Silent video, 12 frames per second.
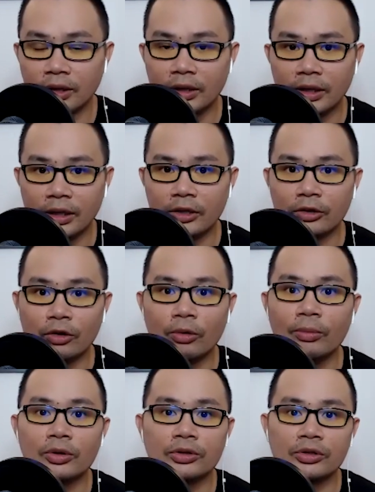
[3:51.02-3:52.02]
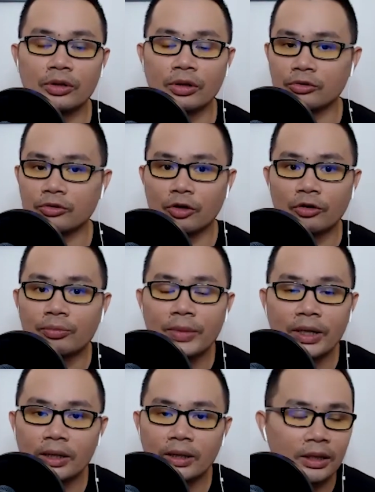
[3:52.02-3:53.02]
It almost drove
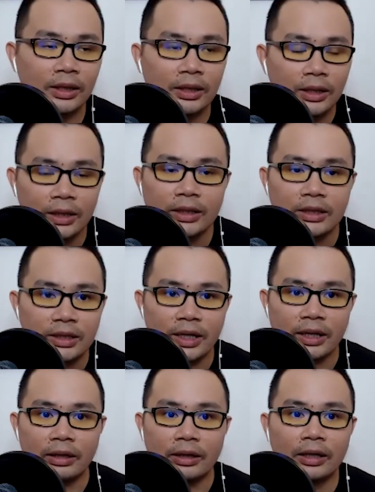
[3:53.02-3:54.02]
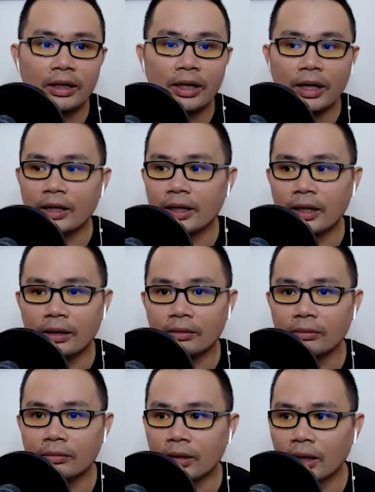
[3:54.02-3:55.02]
me insane. And
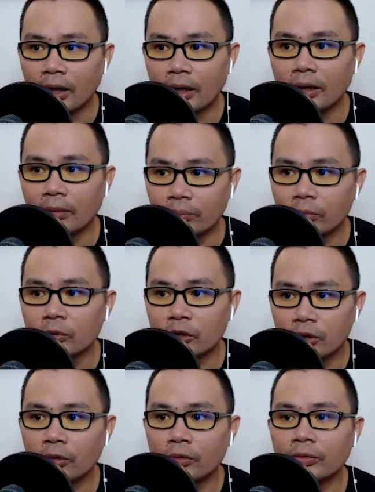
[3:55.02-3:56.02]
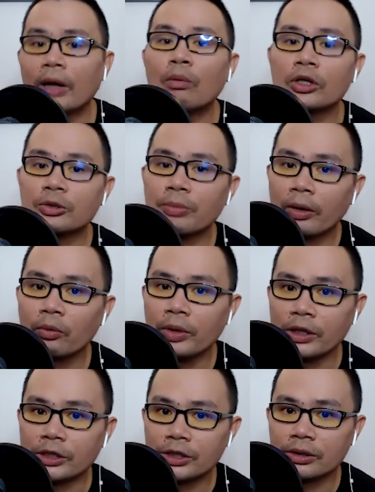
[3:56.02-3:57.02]
then, so that was my
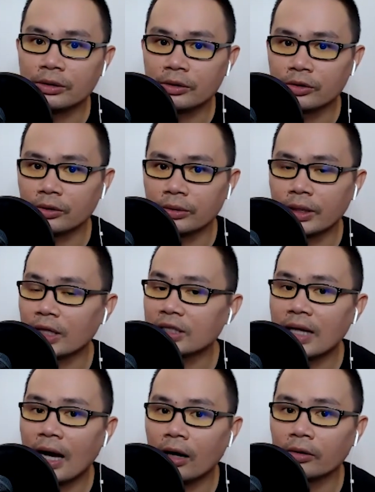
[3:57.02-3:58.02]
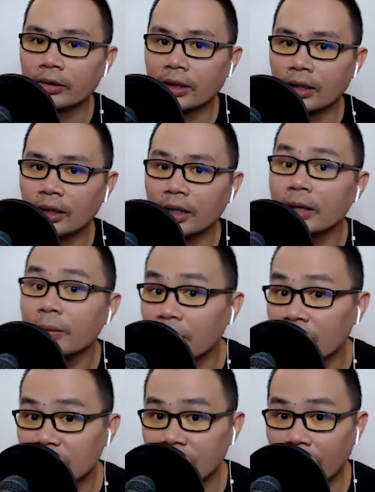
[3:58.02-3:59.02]
wish. So that's how the
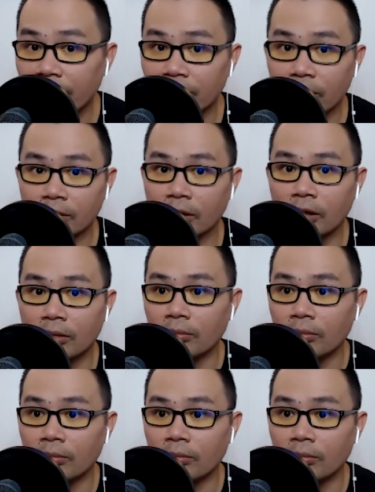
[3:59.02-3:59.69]
limitlesslife.com